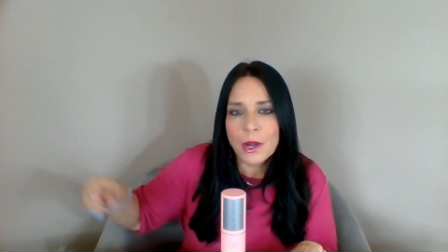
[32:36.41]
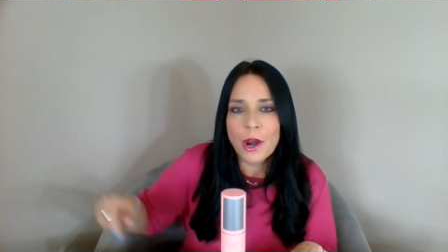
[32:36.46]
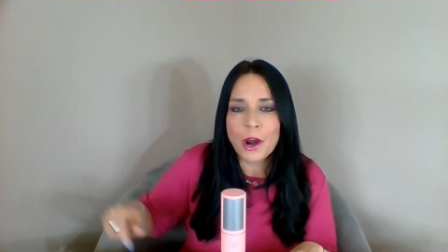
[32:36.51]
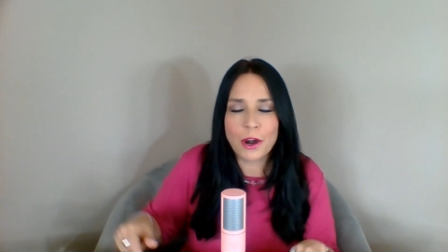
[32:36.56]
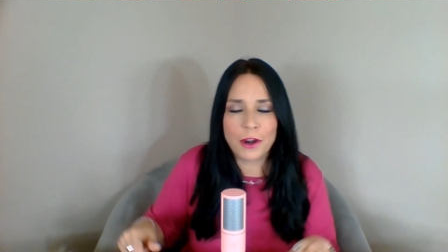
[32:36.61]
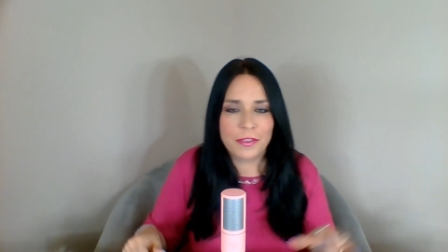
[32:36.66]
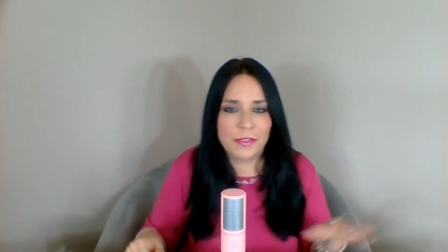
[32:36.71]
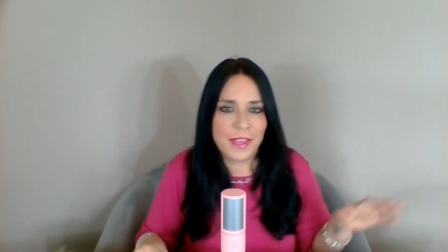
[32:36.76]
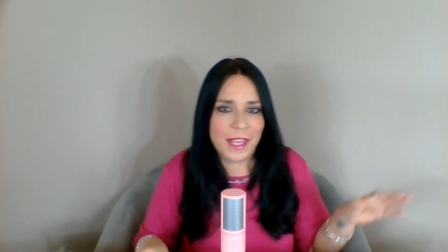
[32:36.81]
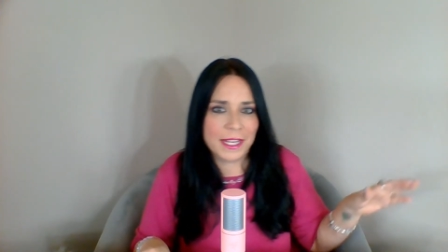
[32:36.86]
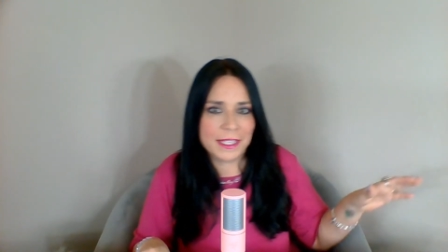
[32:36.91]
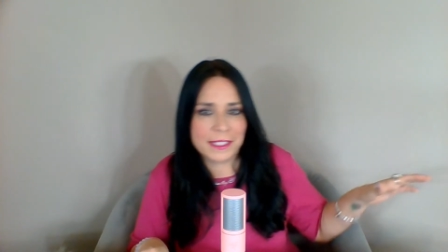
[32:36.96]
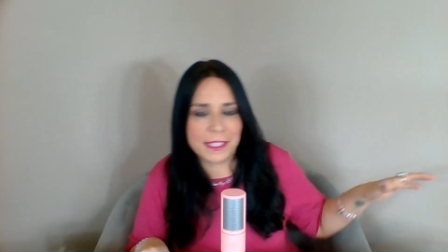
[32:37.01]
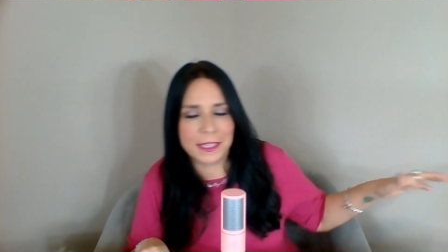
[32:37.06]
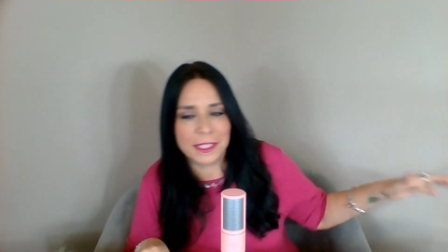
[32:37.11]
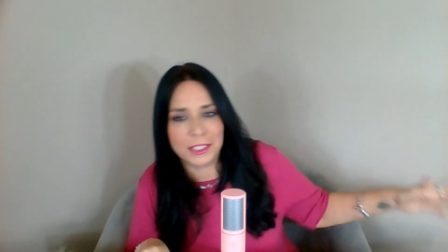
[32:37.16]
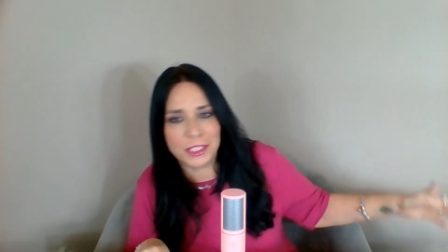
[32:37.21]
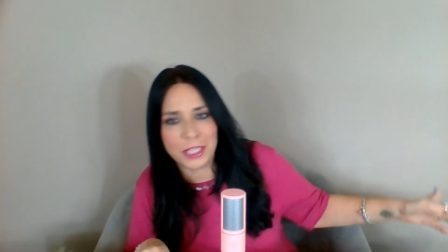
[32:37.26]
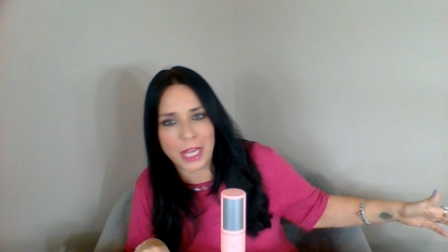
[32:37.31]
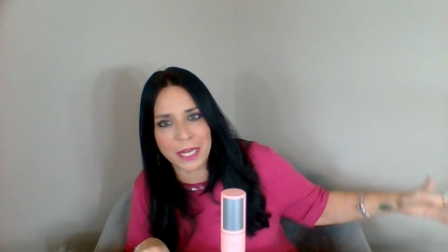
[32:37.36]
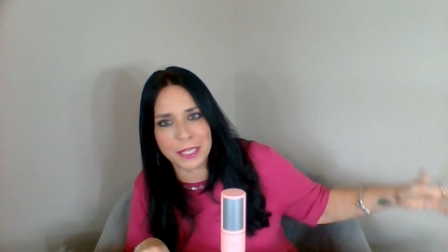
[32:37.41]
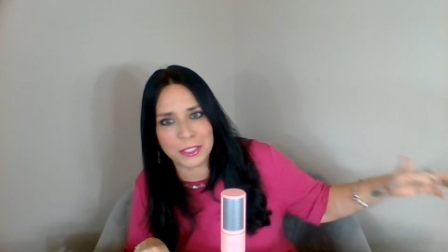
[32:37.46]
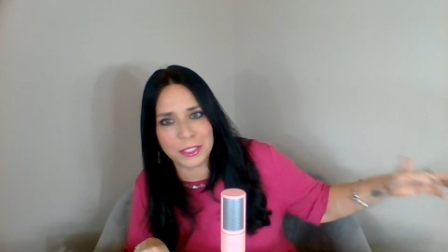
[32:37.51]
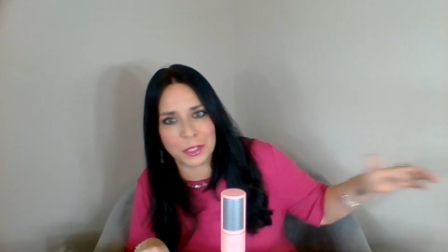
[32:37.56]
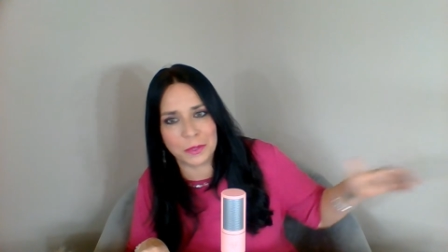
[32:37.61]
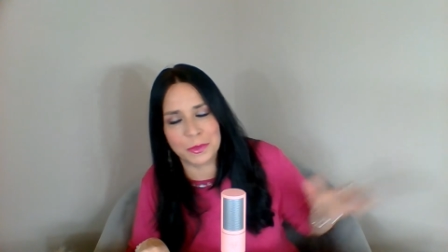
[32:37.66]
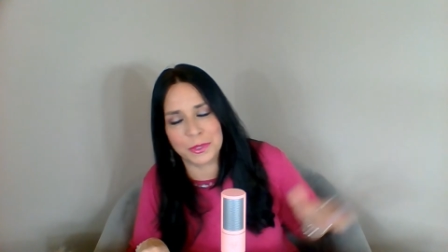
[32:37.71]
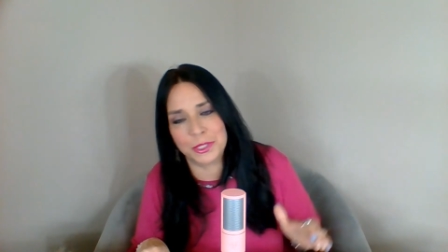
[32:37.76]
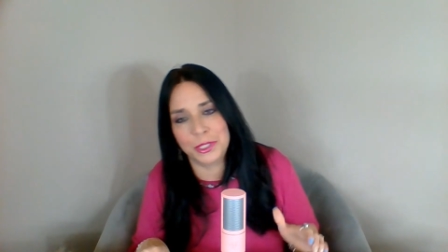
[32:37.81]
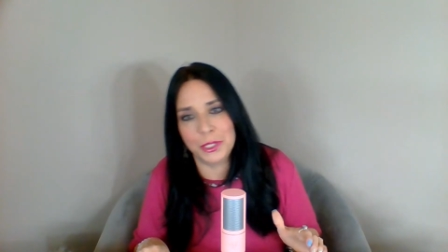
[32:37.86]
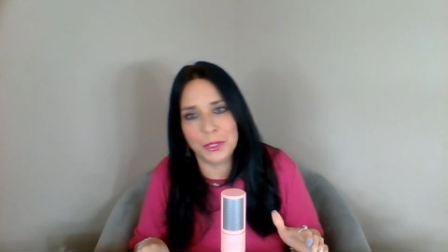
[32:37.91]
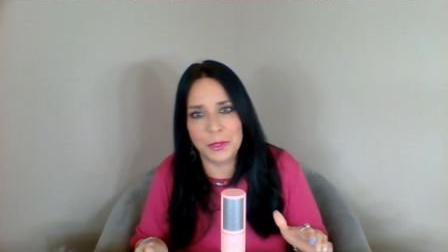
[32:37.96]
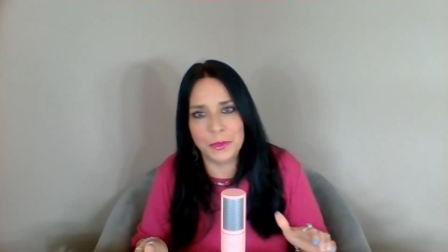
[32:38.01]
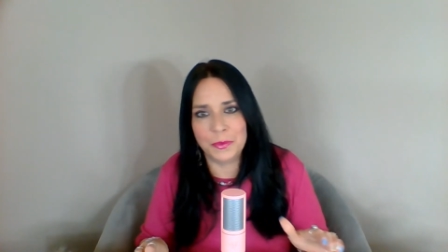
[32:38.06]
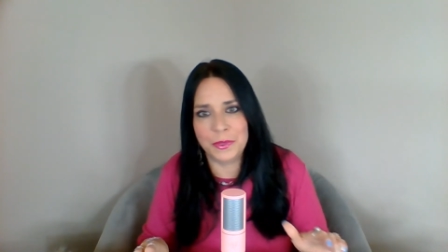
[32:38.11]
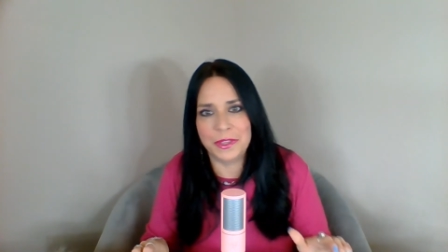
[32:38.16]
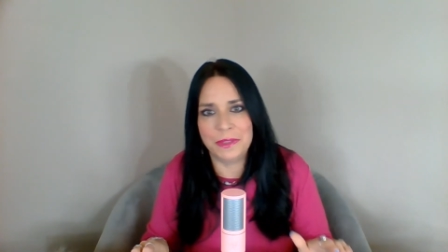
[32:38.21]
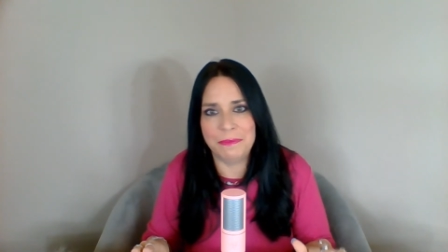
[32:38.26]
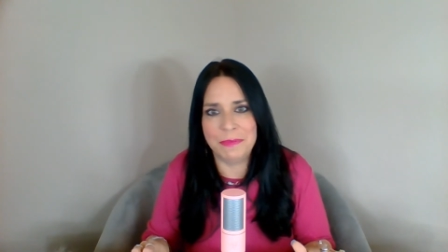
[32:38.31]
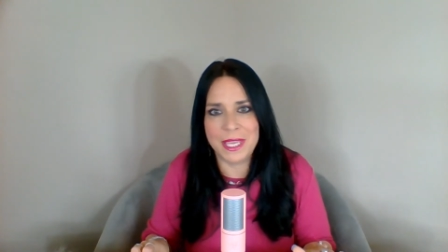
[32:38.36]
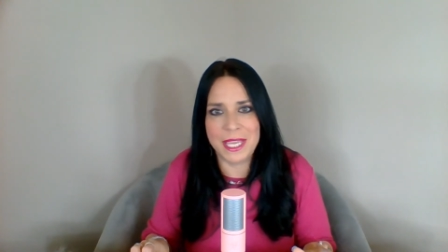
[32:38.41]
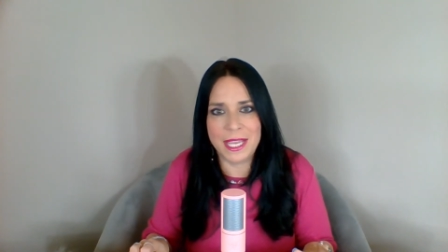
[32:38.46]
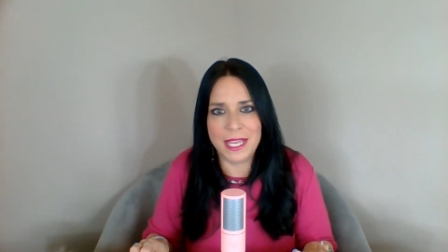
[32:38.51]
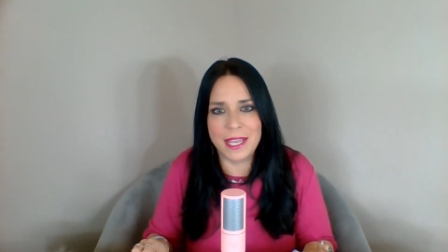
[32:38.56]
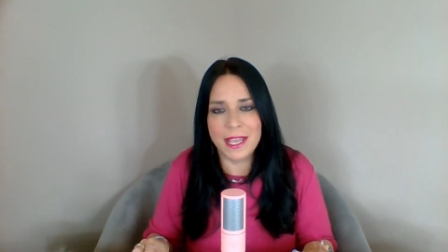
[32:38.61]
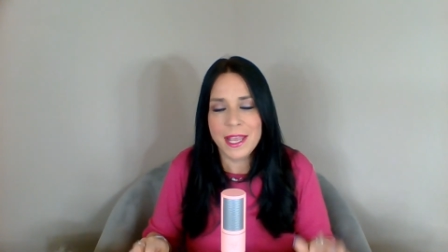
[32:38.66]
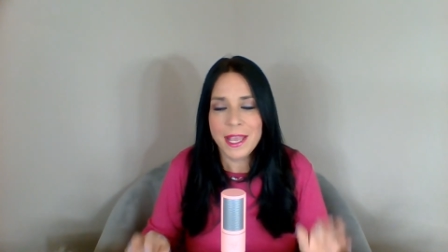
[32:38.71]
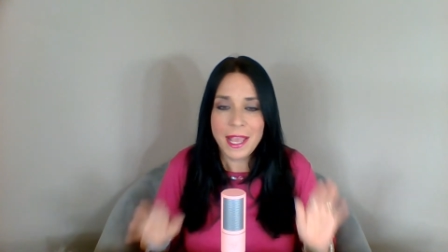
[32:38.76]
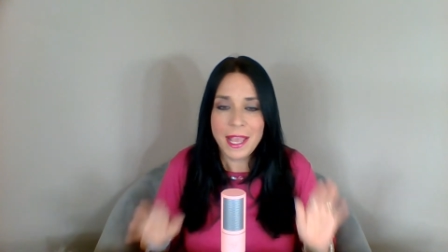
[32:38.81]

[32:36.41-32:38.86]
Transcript: or things that the chaser was doing with me,